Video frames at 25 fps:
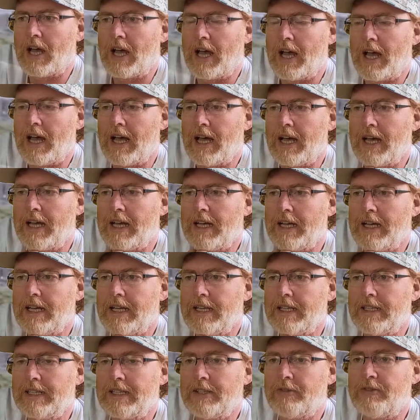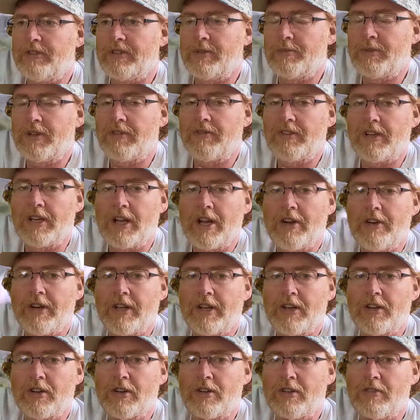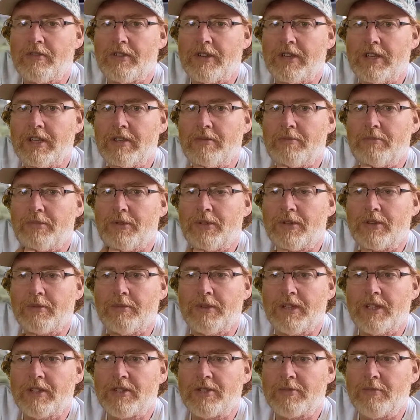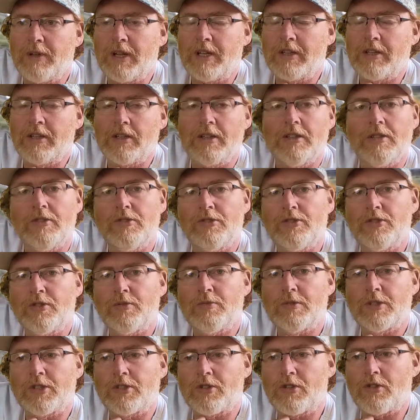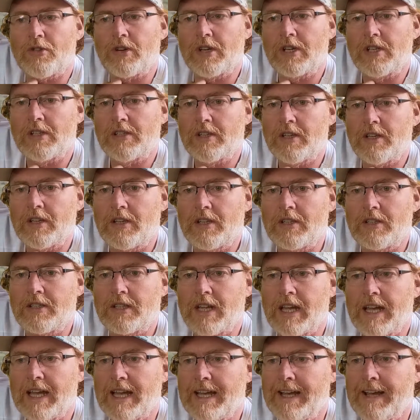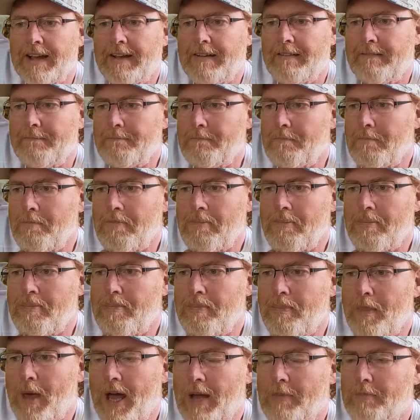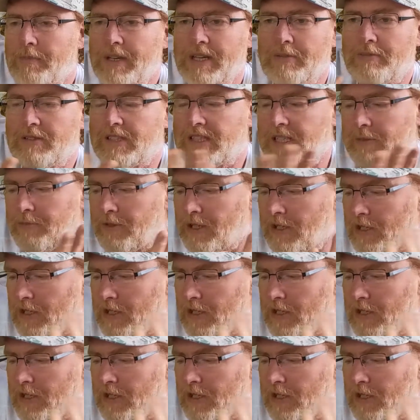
and there is a bit of a learning curve on it, but I mean, there's plenty of YouTube tutorials on it, and people seem to